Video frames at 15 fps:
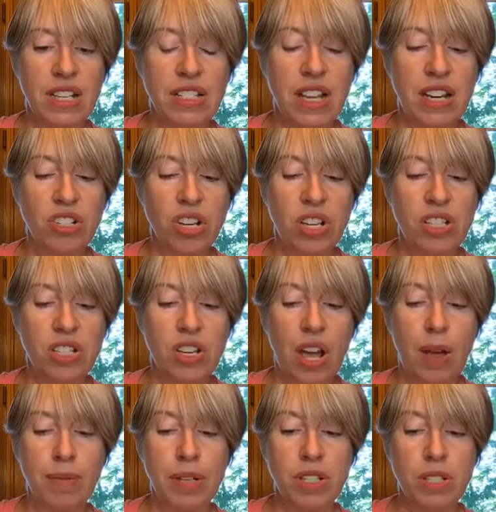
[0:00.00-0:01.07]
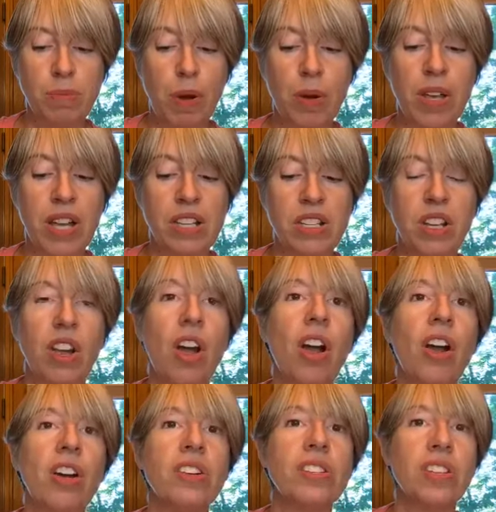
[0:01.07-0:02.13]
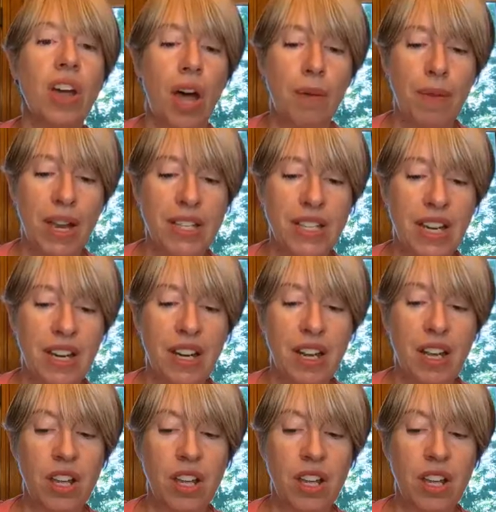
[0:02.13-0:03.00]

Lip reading: had just stopped smoking cigars, commented,